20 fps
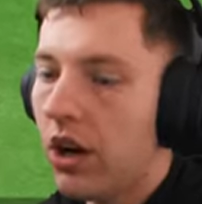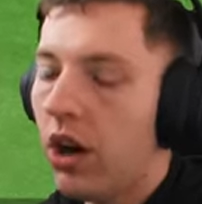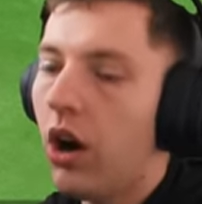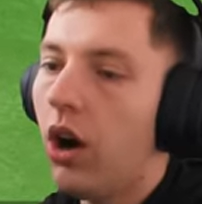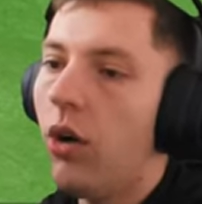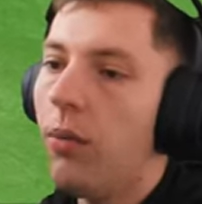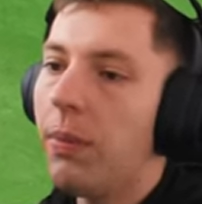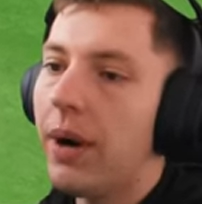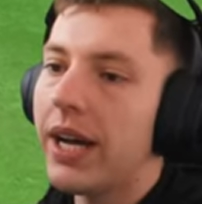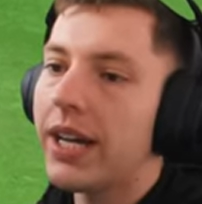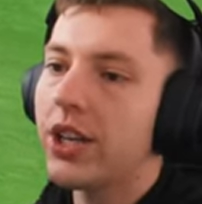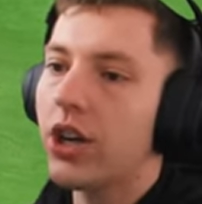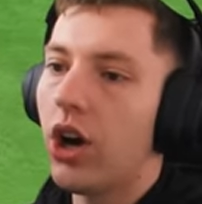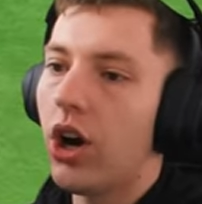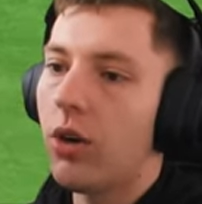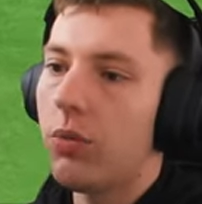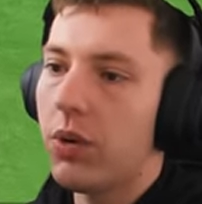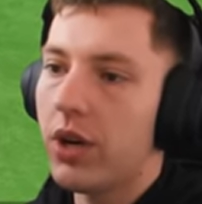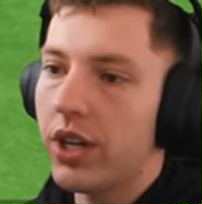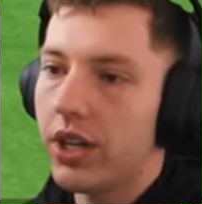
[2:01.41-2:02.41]
Oh my
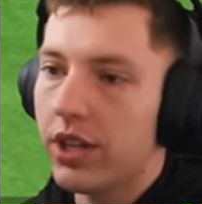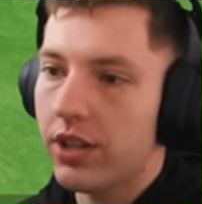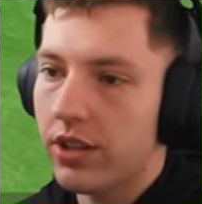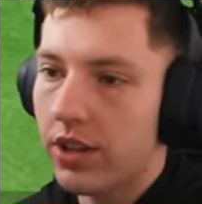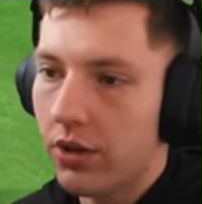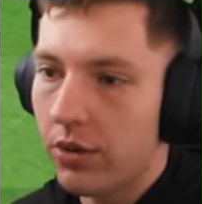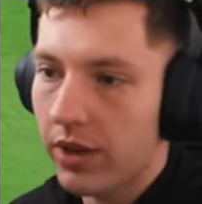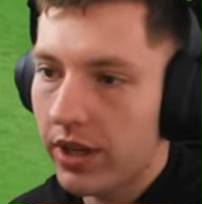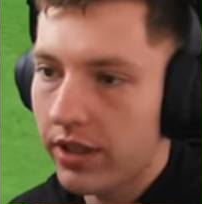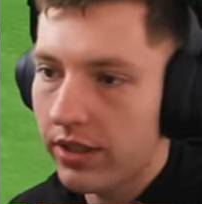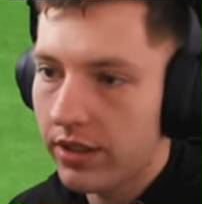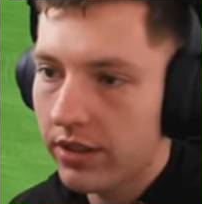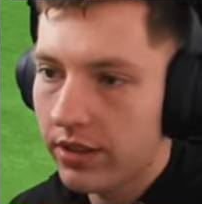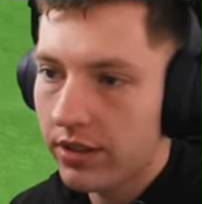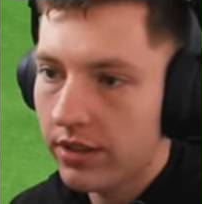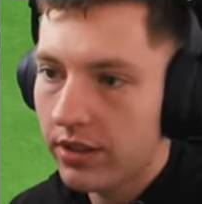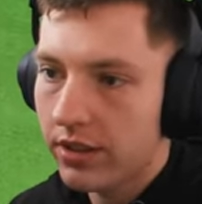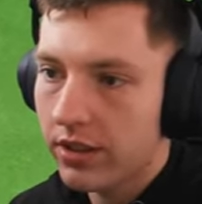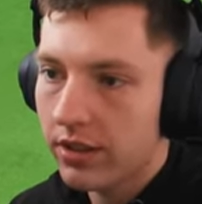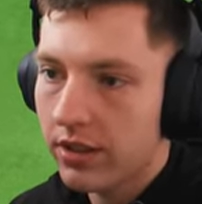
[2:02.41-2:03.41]
god, what are you doing?
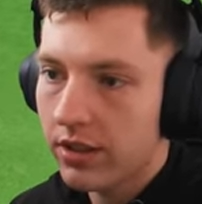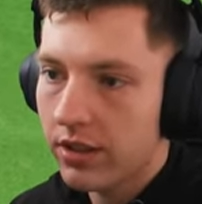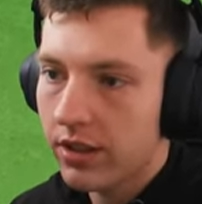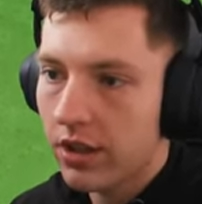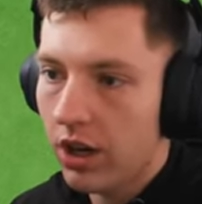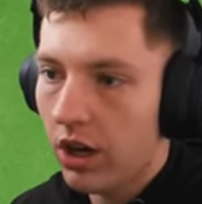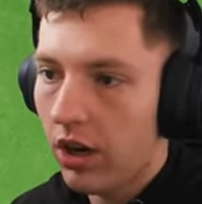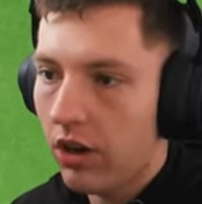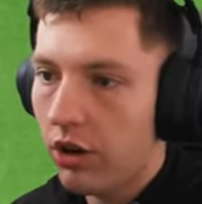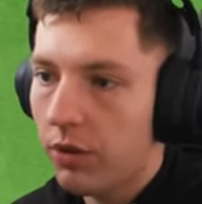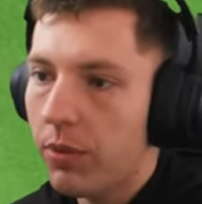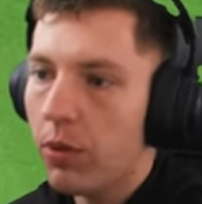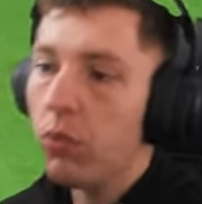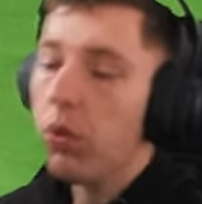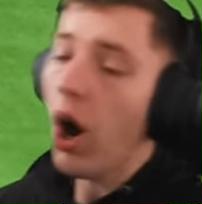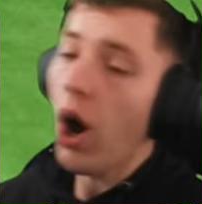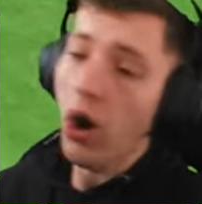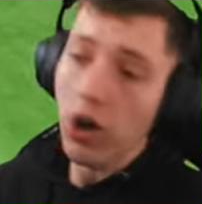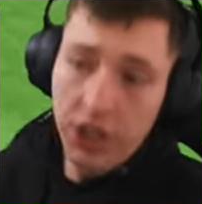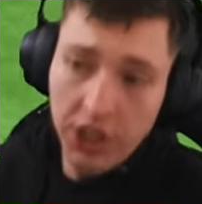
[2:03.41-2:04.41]
Horrible.
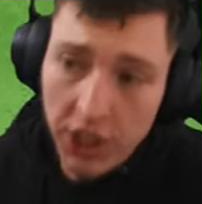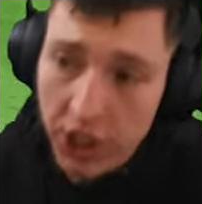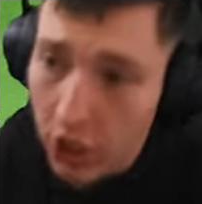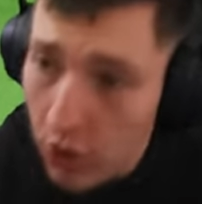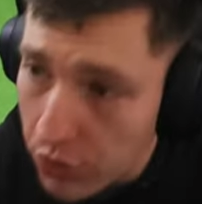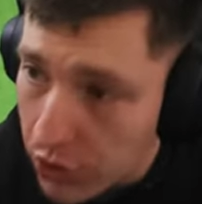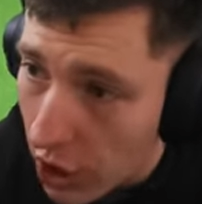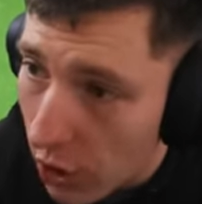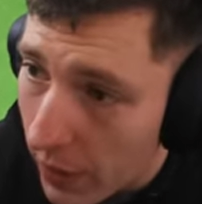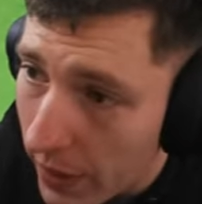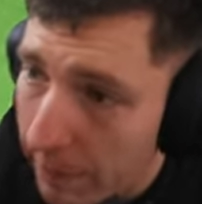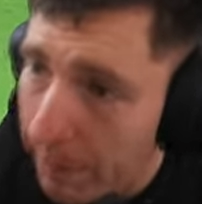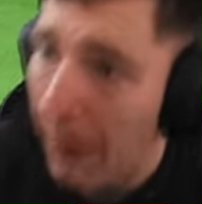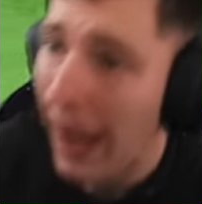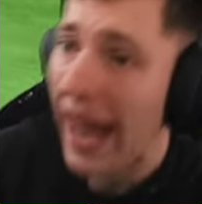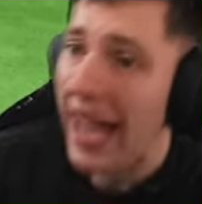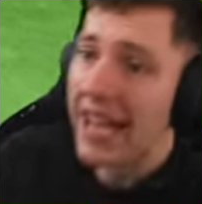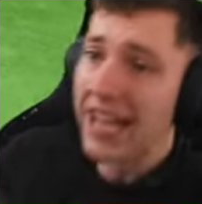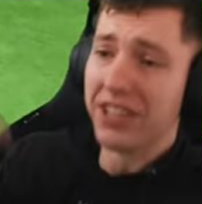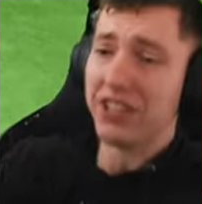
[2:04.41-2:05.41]
What are you doing?
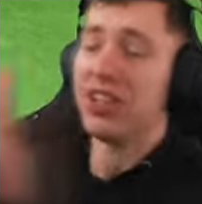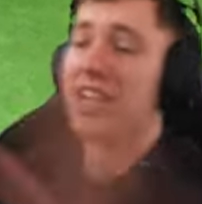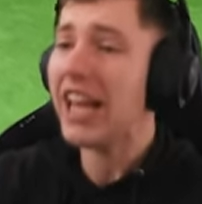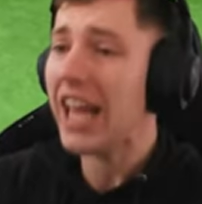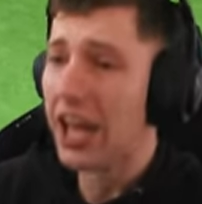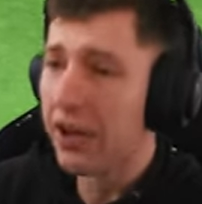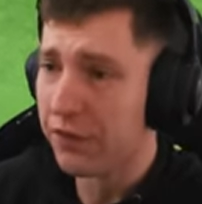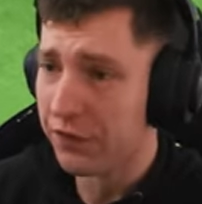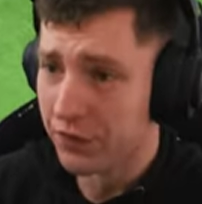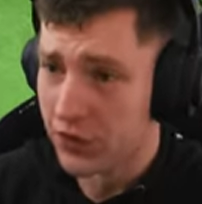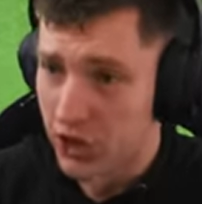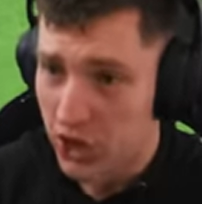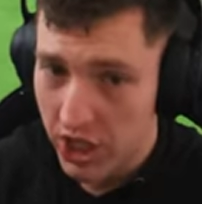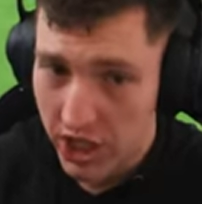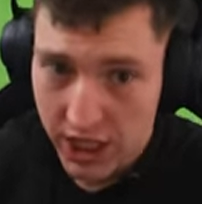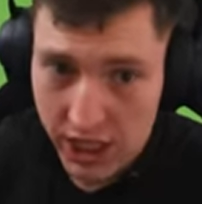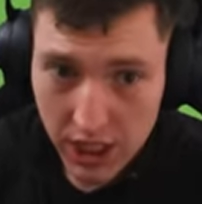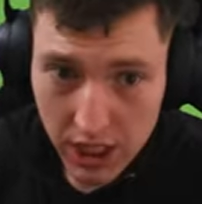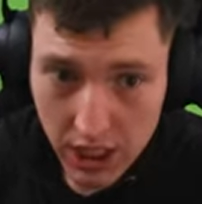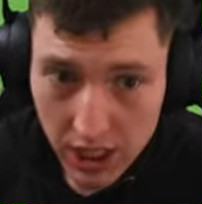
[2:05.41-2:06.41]
Play it left.
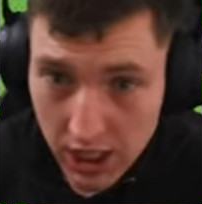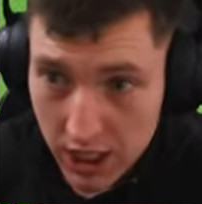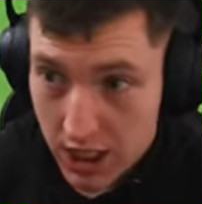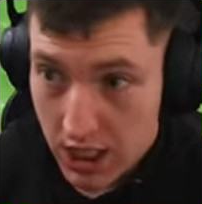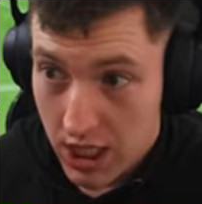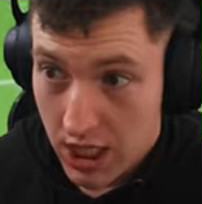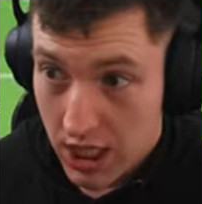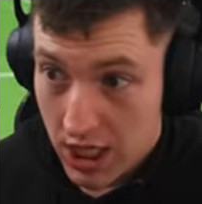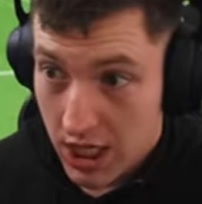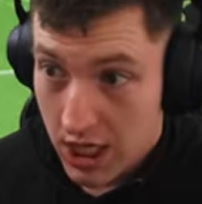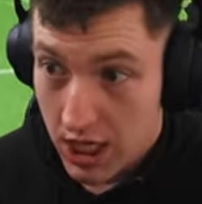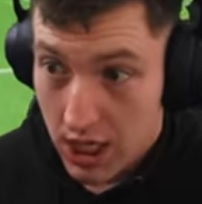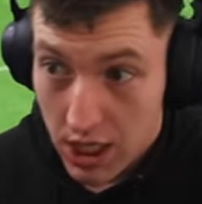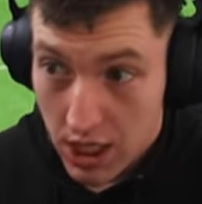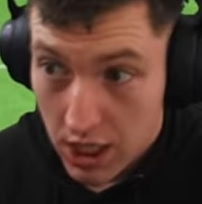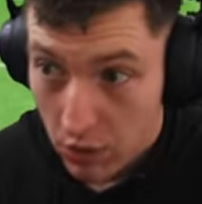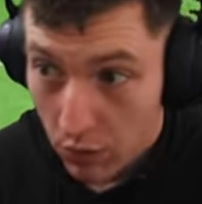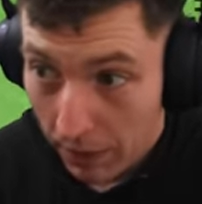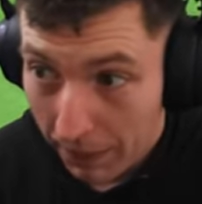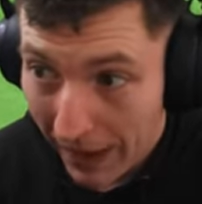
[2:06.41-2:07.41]

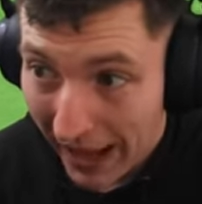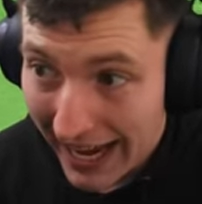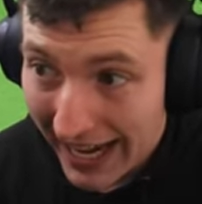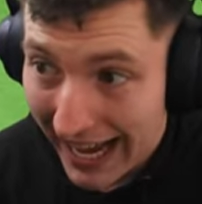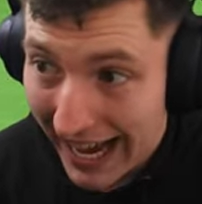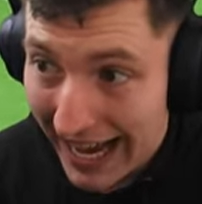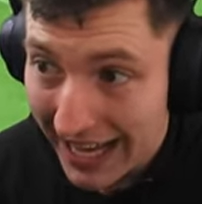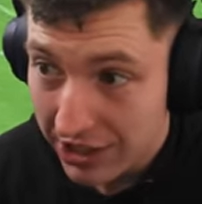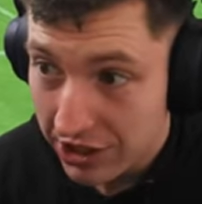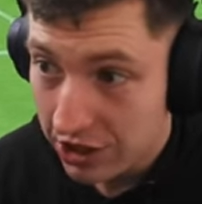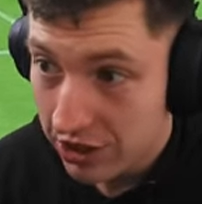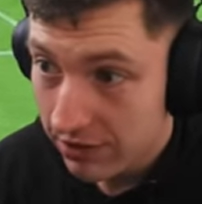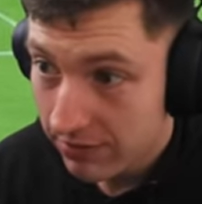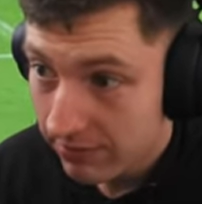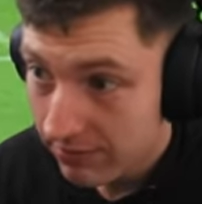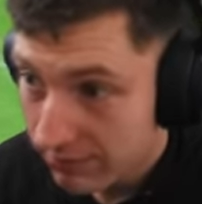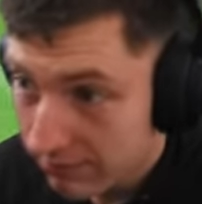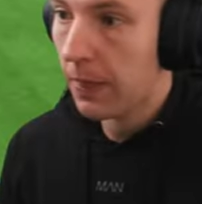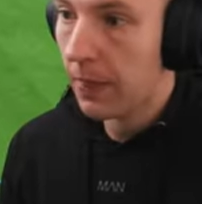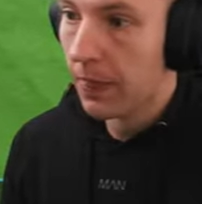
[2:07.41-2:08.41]
We're playing ass.